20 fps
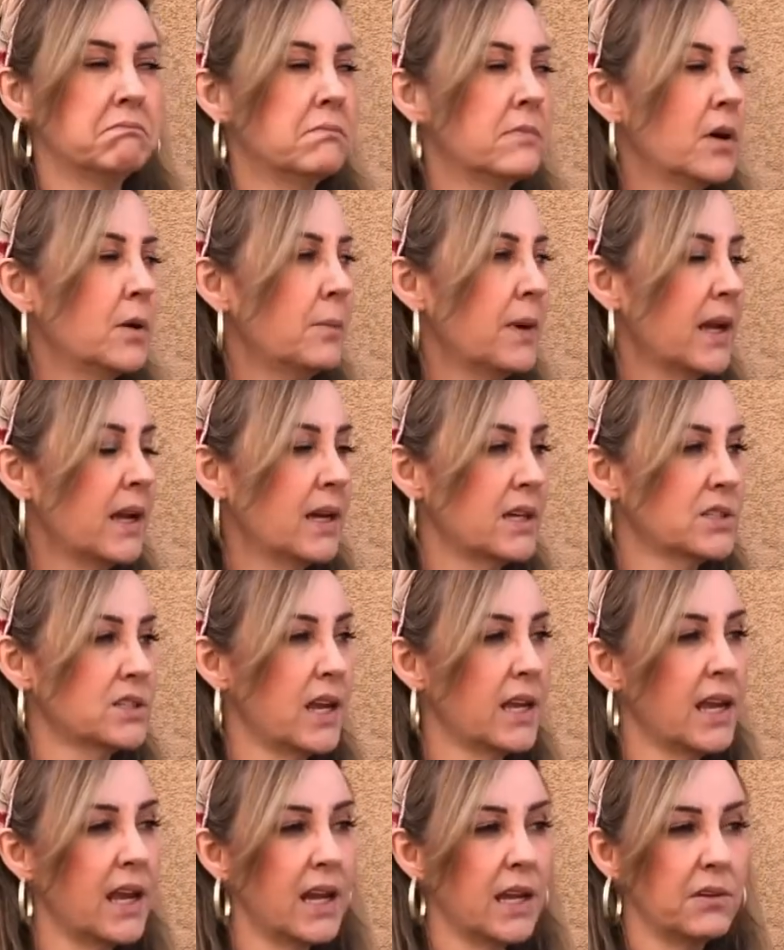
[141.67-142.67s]
oh my gosh,
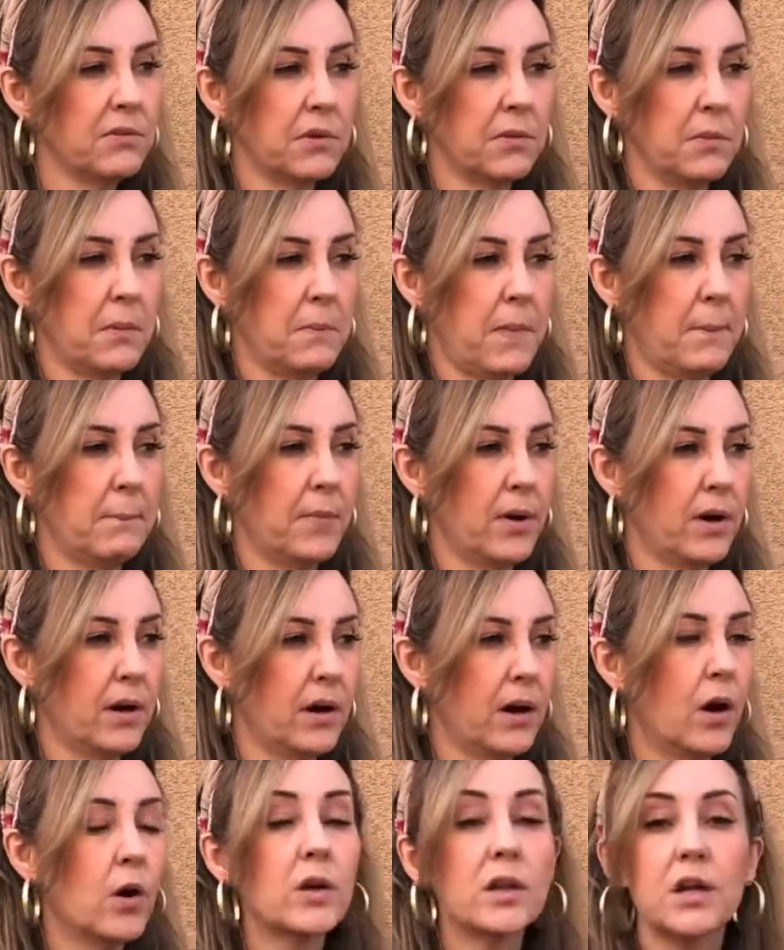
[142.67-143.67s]
I can't even remember,
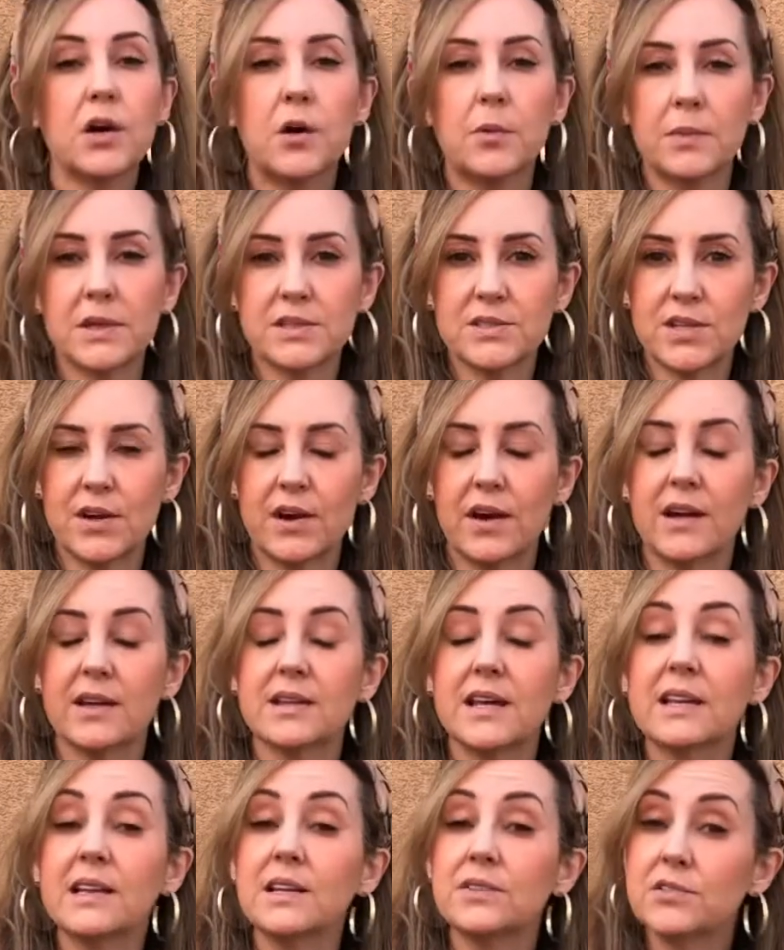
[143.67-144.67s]
Oklahoma, sorry. They
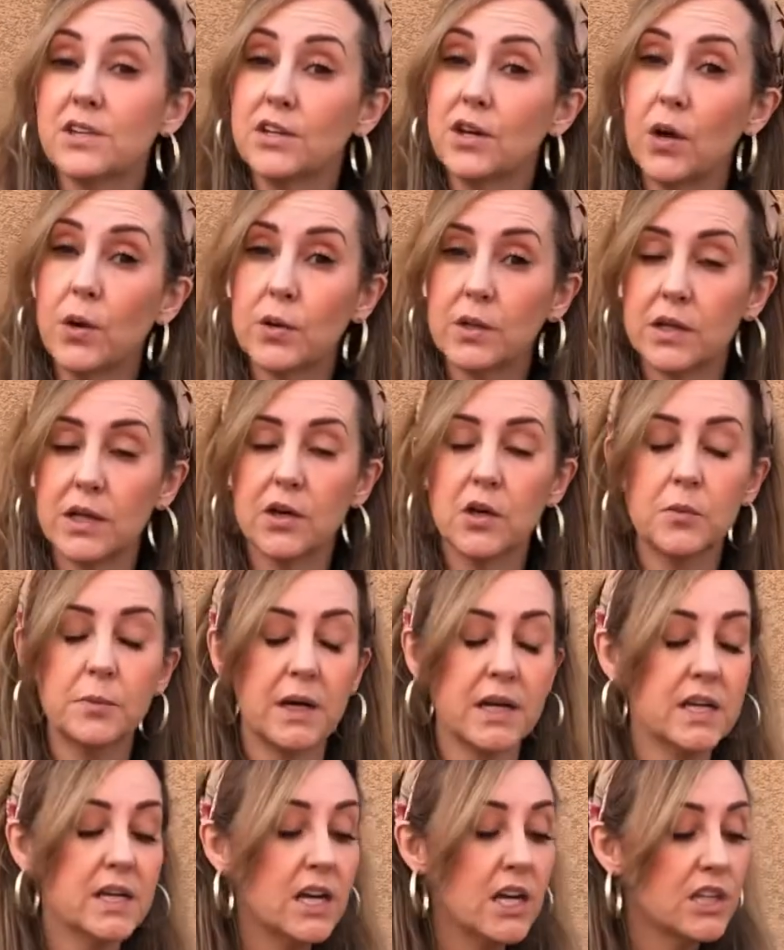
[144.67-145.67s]
lived in Oklahoma.
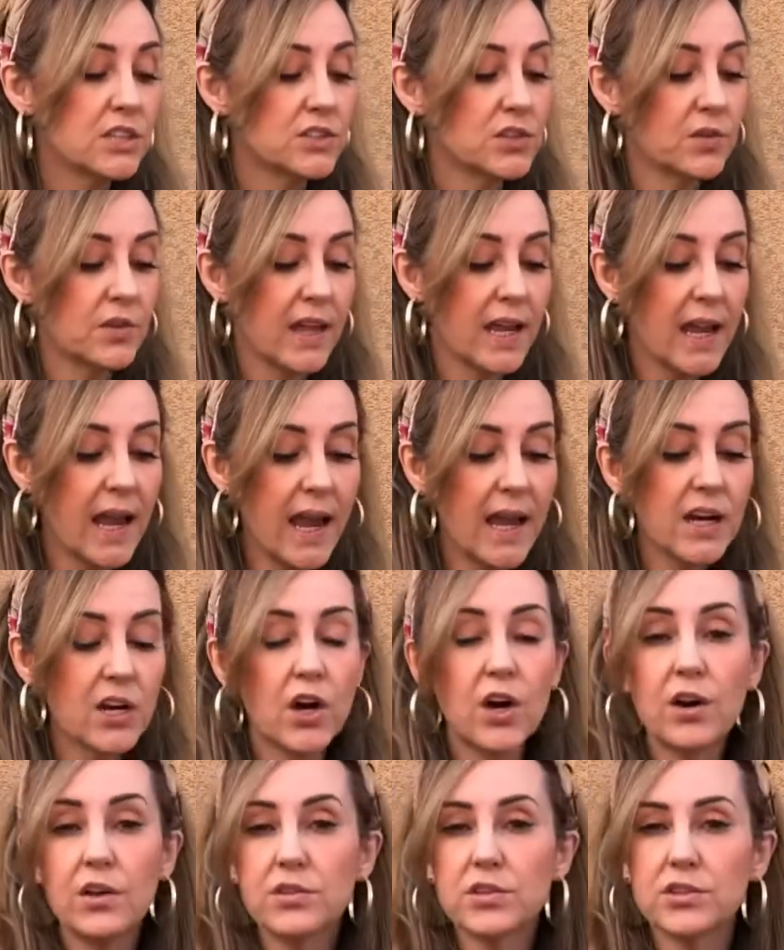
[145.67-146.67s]
So they had
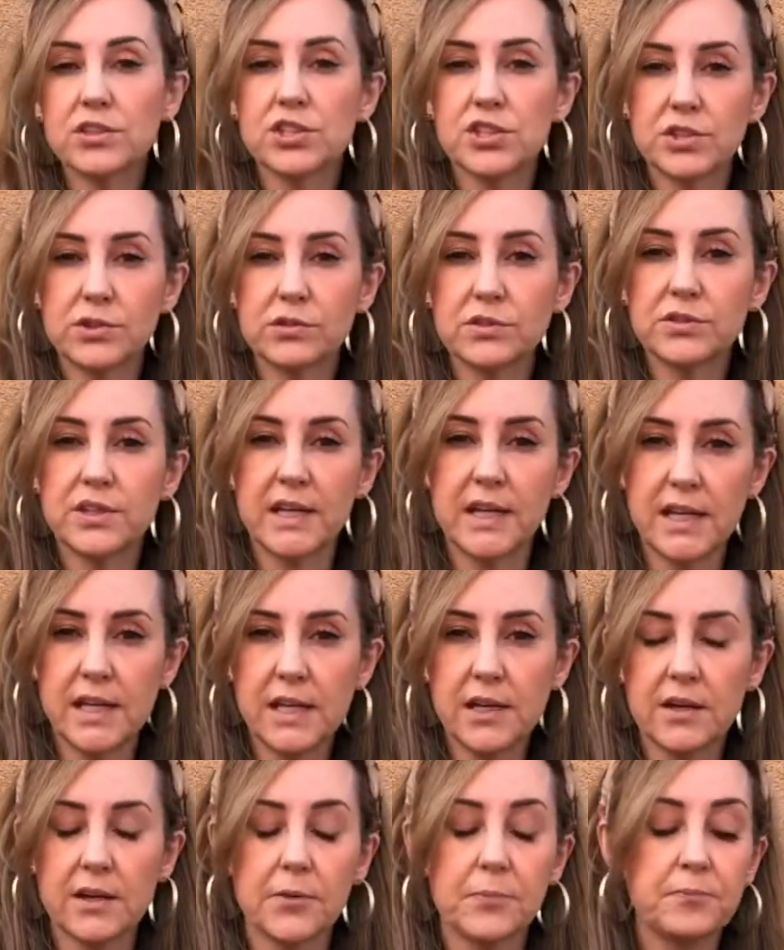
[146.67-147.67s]
all their children
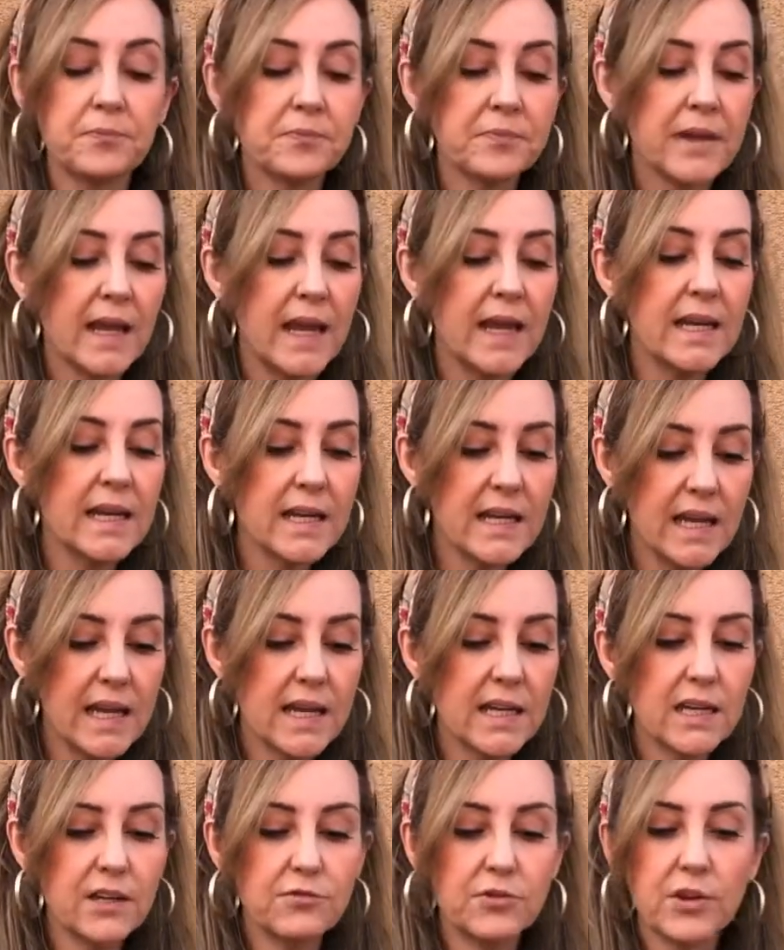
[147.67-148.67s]
here. And again,
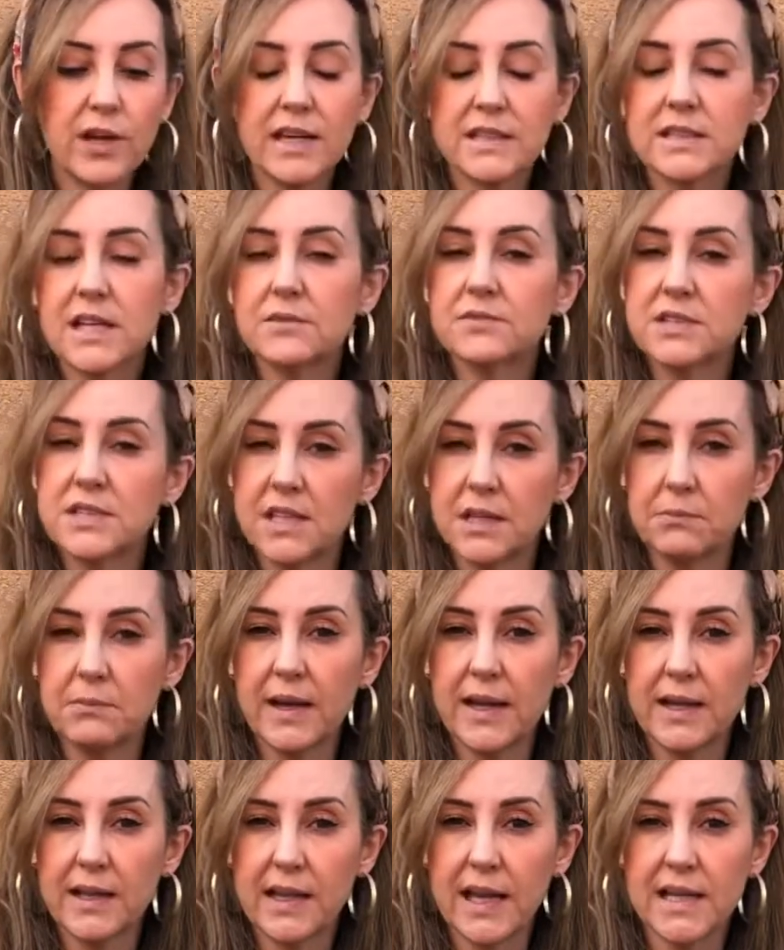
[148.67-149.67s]
if you guys have seen my
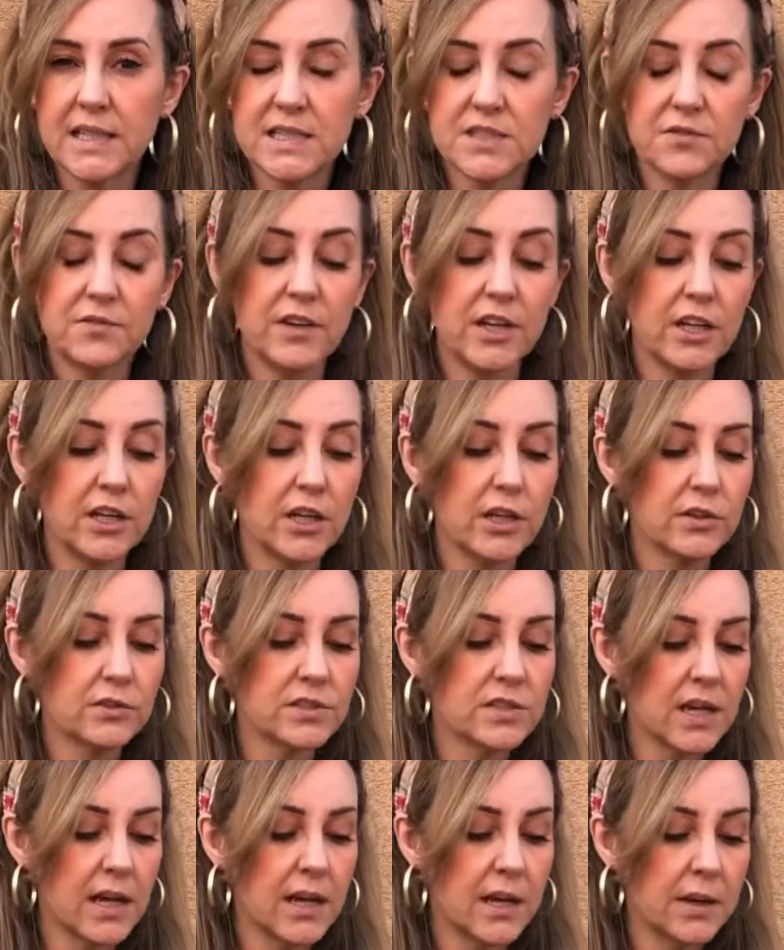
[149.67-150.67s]
last videos,
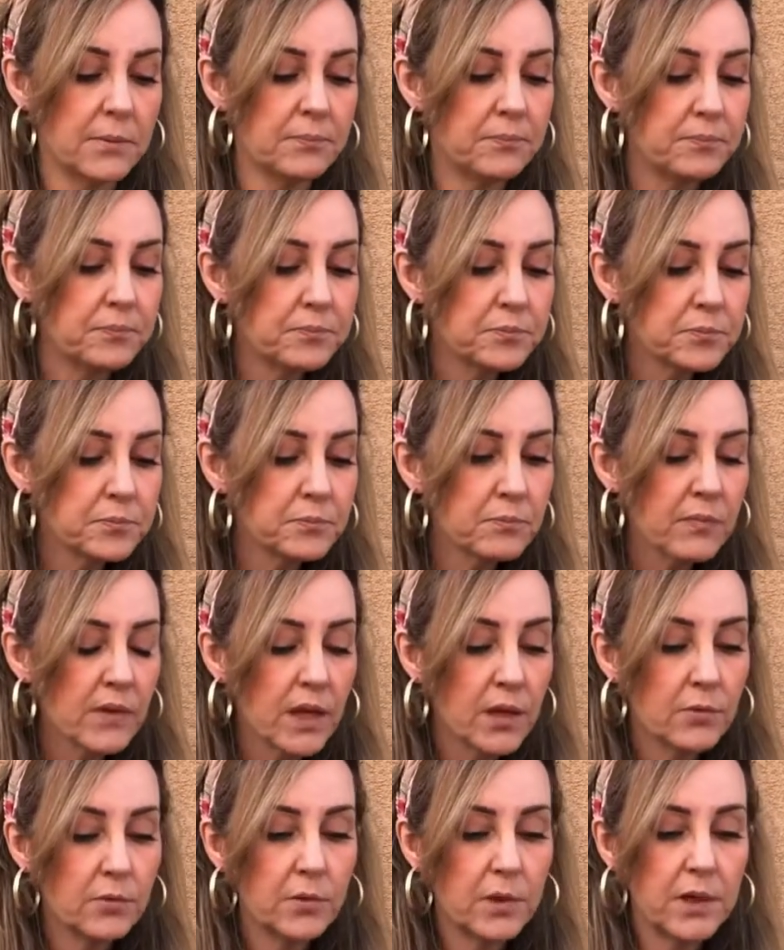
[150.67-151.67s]
um,
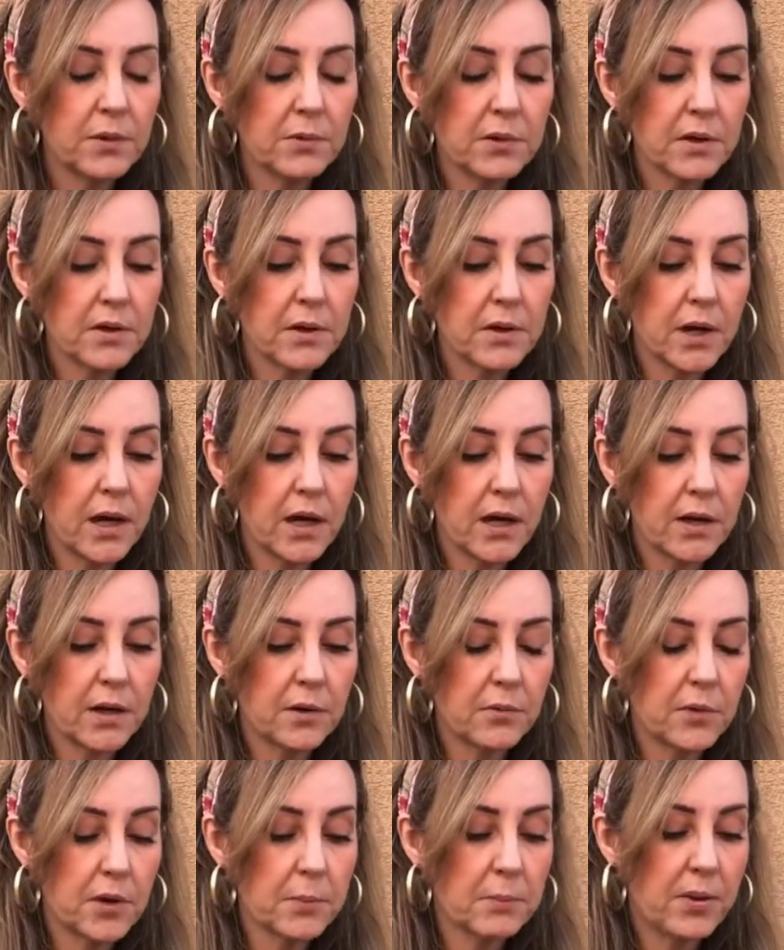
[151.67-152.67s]
we were, uh,
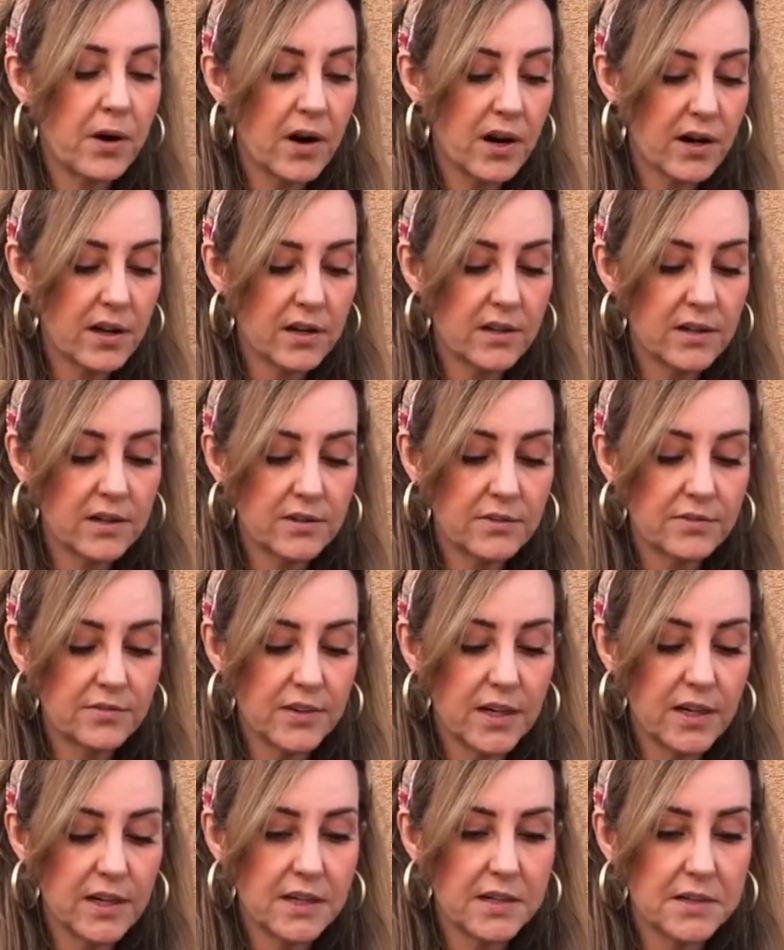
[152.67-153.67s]
we're part of,
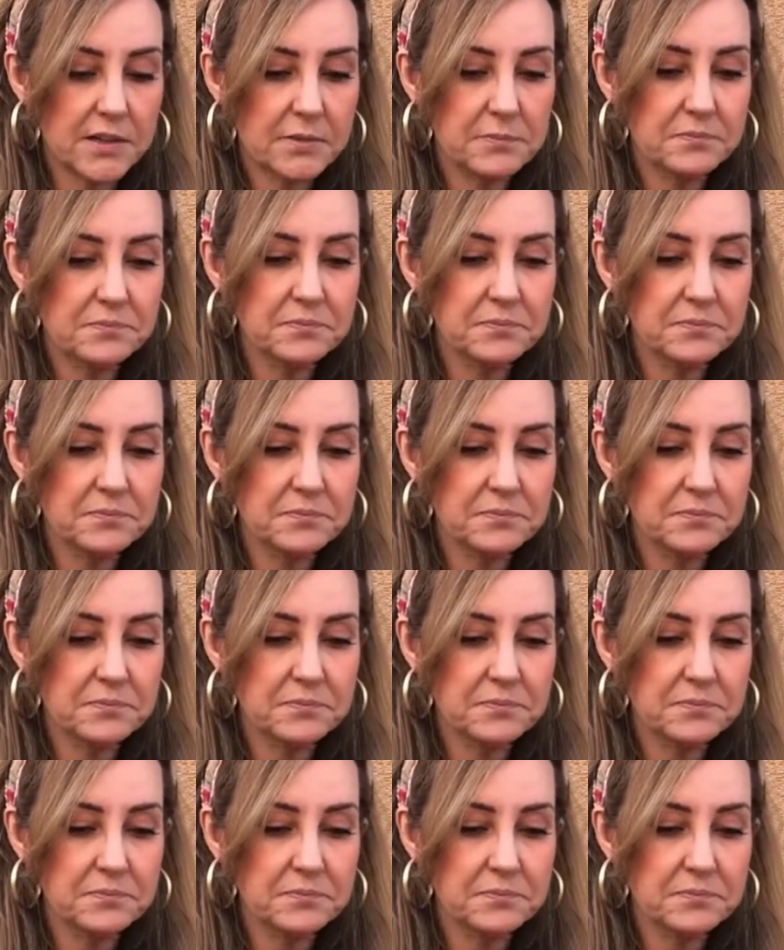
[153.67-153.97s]
um,